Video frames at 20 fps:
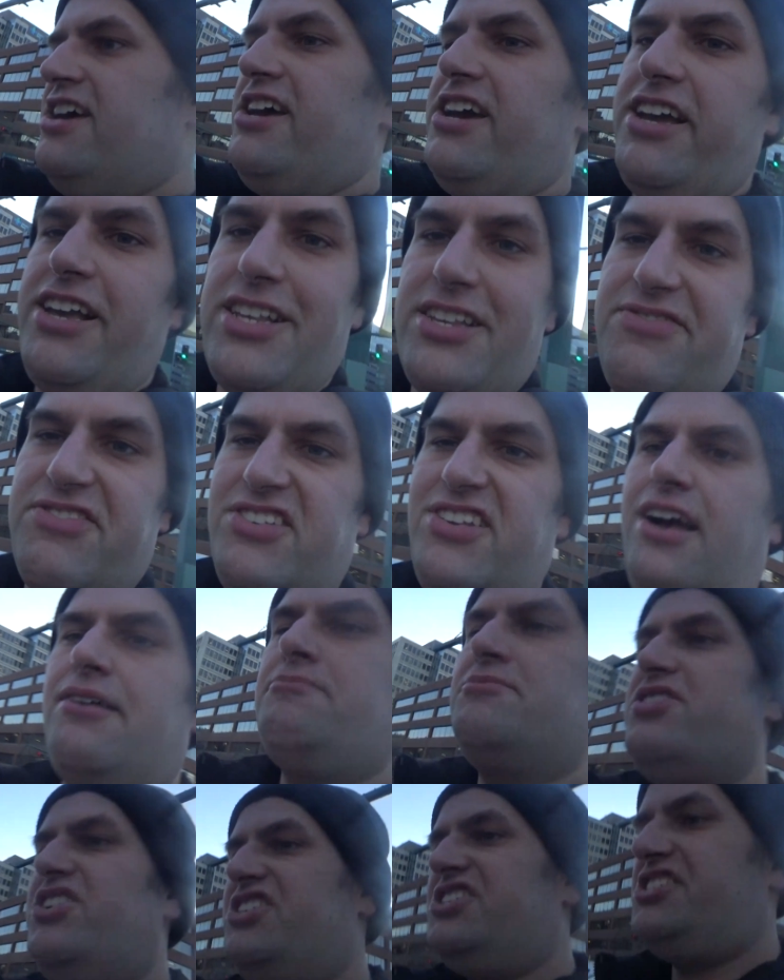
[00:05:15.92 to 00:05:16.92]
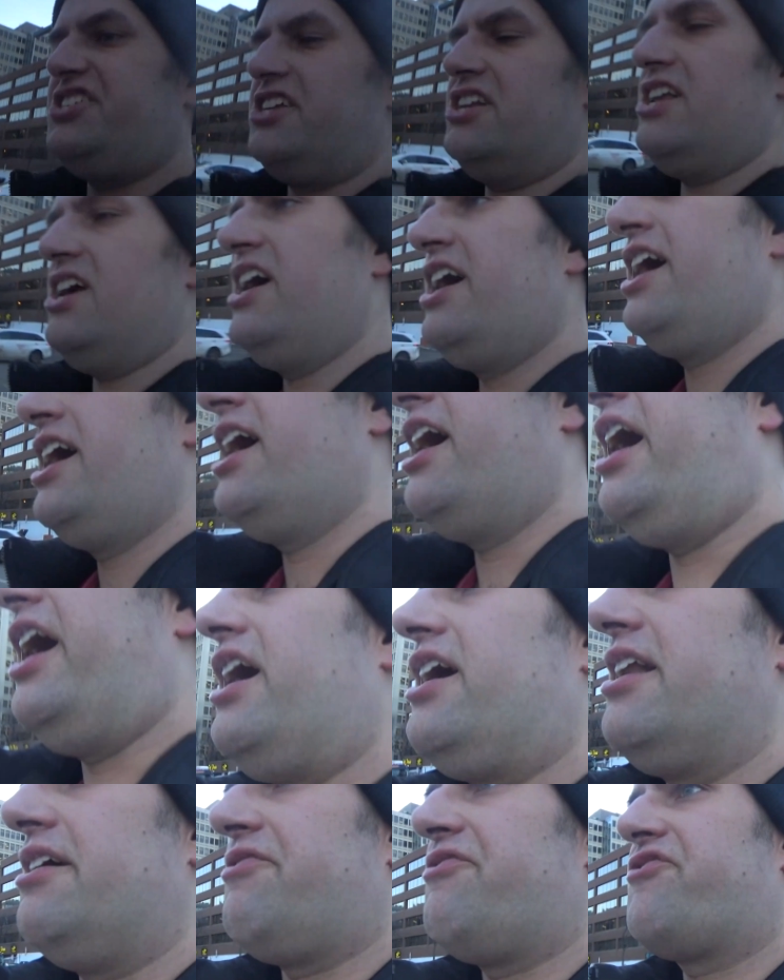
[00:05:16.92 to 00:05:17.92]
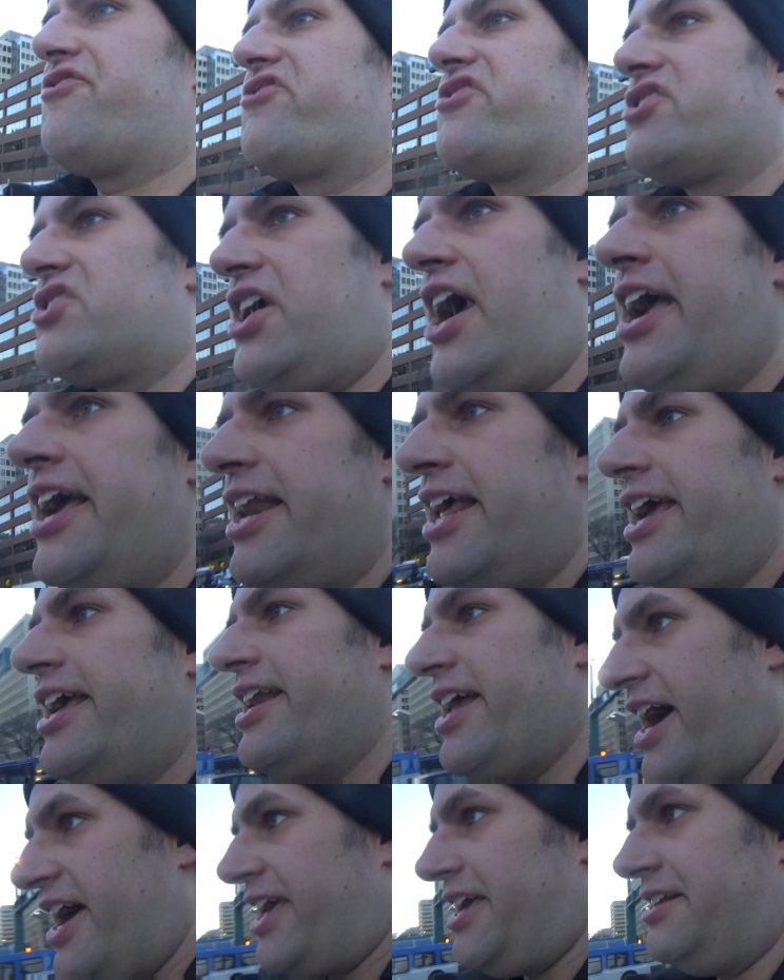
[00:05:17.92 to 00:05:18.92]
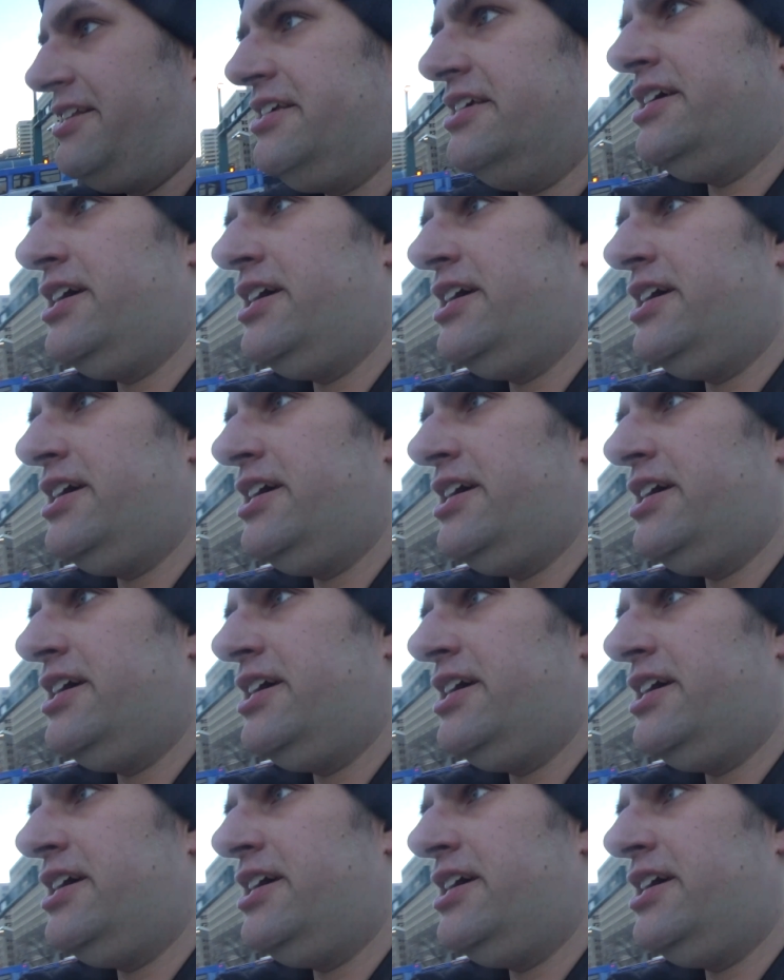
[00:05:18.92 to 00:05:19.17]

Because for some reason, on a Friday night,